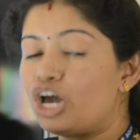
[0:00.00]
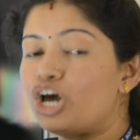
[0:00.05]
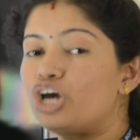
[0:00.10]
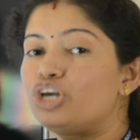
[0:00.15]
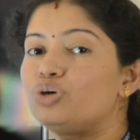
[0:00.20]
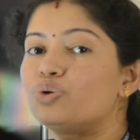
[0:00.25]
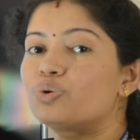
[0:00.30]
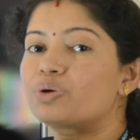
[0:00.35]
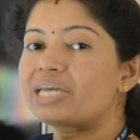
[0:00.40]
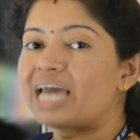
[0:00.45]

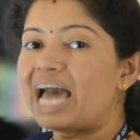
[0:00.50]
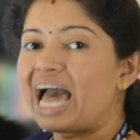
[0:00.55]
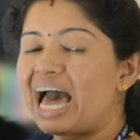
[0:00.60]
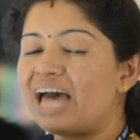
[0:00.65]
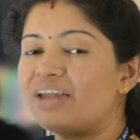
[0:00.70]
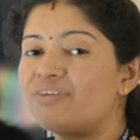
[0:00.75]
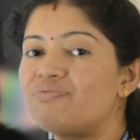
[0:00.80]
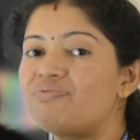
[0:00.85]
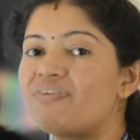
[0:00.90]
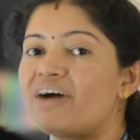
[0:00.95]
You
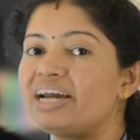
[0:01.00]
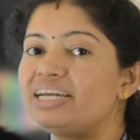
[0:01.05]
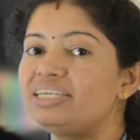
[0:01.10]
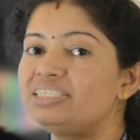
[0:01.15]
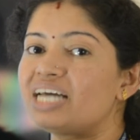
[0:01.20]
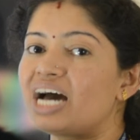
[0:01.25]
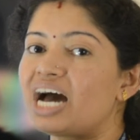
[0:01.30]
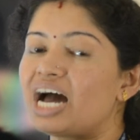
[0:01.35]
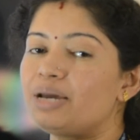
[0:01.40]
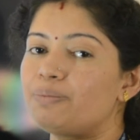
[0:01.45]
can find
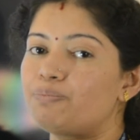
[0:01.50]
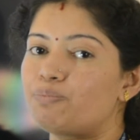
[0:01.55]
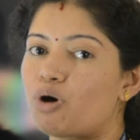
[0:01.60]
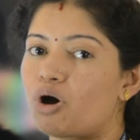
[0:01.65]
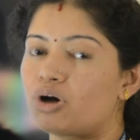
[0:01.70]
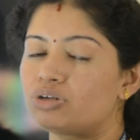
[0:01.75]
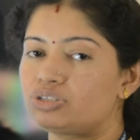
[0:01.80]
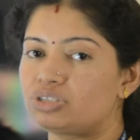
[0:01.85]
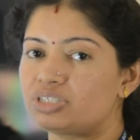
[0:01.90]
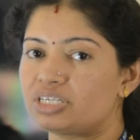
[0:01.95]
the
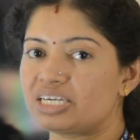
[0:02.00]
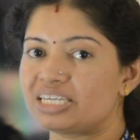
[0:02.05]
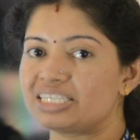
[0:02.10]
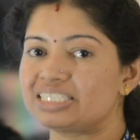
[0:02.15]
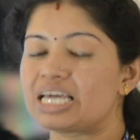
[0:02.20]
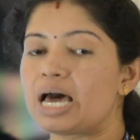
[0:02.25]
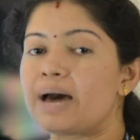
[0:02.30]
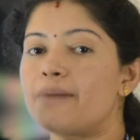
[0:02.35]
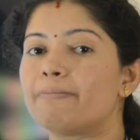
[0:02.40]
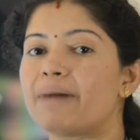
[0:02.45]
hypotenuse
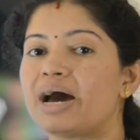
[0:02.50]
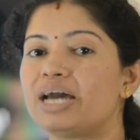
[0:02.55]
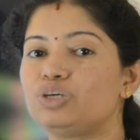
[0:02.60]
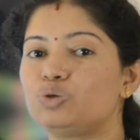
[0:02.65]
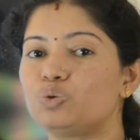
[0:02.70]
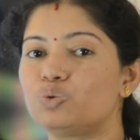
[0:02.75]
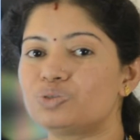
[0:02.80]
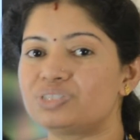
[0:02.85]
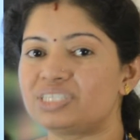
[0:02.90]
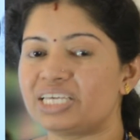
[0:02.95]
by
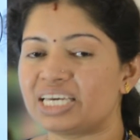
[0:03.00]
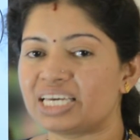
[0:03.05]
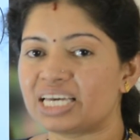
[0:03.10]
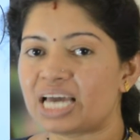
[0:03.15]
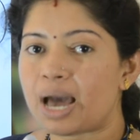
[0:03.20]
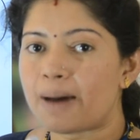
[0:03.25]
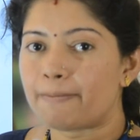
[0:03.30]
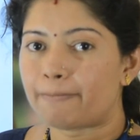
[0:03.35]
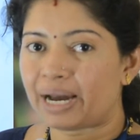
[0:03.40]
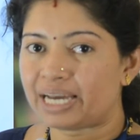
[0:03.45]
using
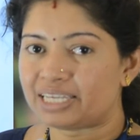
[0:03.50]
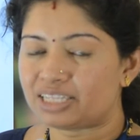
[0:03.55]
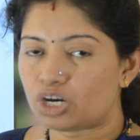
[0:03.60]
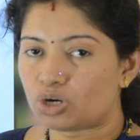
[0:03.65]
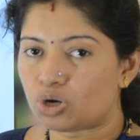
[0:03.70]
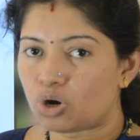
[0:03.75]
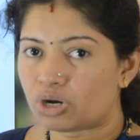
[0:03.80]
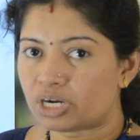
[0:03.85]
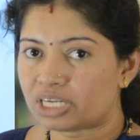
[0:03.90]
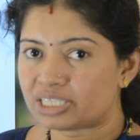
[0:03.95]

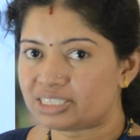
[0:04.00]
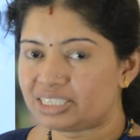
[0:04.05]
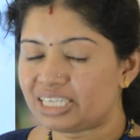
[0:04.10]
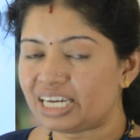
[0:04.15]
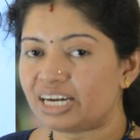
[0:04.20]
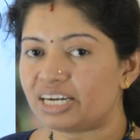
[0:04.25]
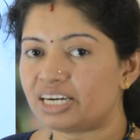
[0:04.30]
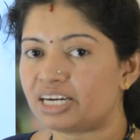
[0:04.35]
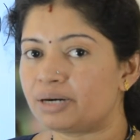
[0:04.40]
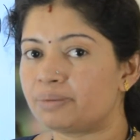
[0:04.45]
Pythagoras
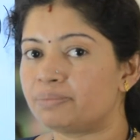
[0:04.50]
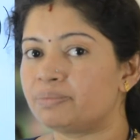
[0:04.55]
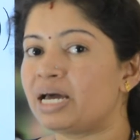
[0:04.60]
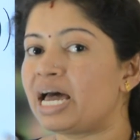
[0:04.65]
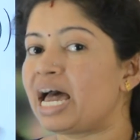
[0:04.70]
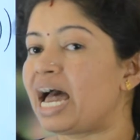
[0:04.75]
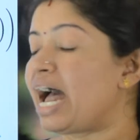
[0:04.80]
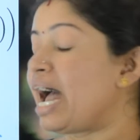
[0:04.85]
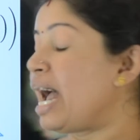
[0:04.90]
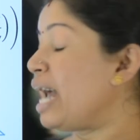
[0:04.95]
theorem,
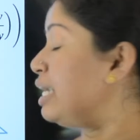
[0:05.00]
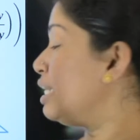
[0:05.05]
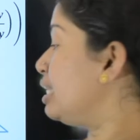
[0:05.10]
and